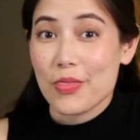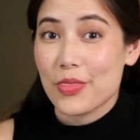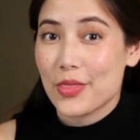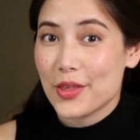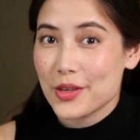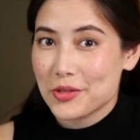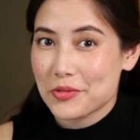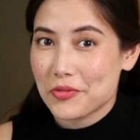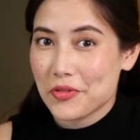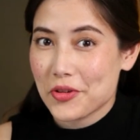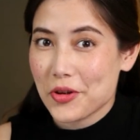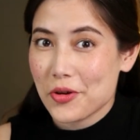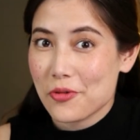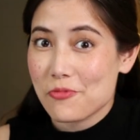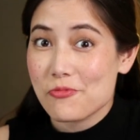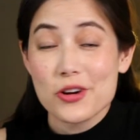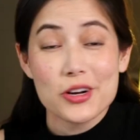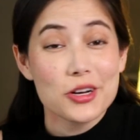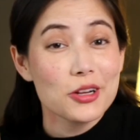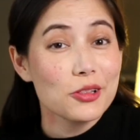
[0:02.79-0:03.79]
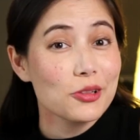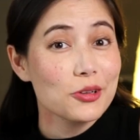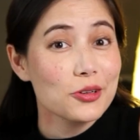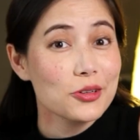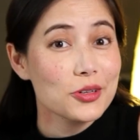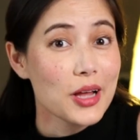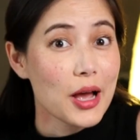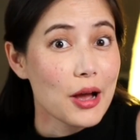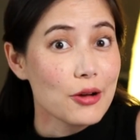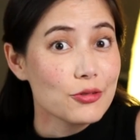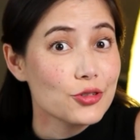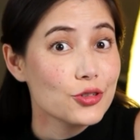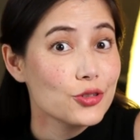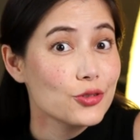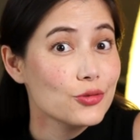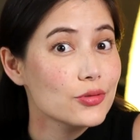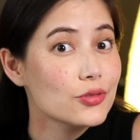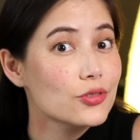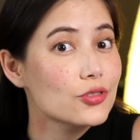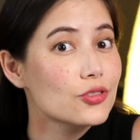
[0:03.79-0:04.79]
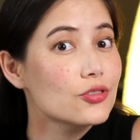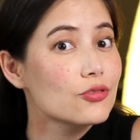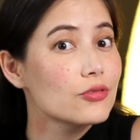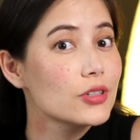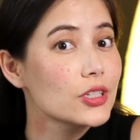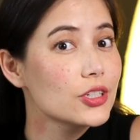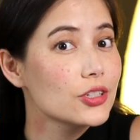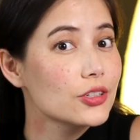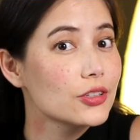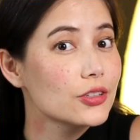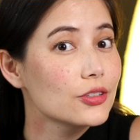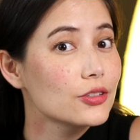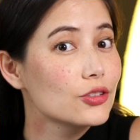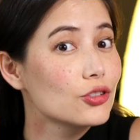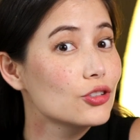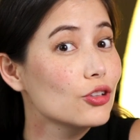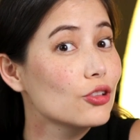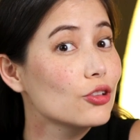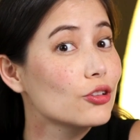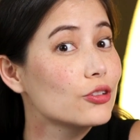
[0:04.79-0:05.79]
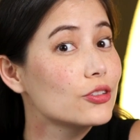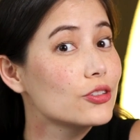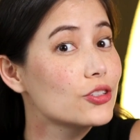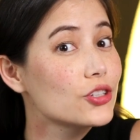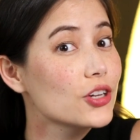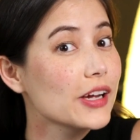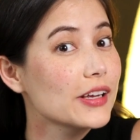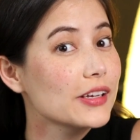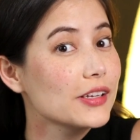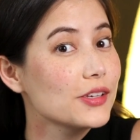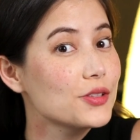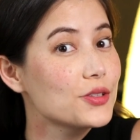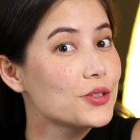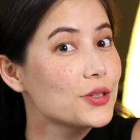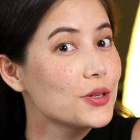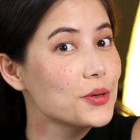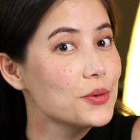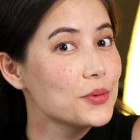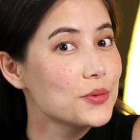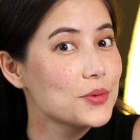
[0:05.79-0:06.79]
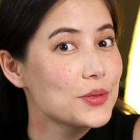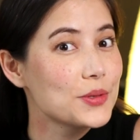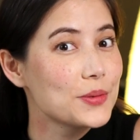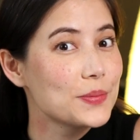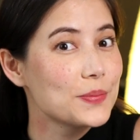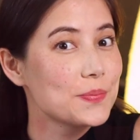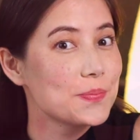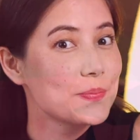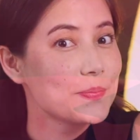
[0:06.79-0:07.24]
In this video, we're going to learn how to use Skritter to learn Chinese tones.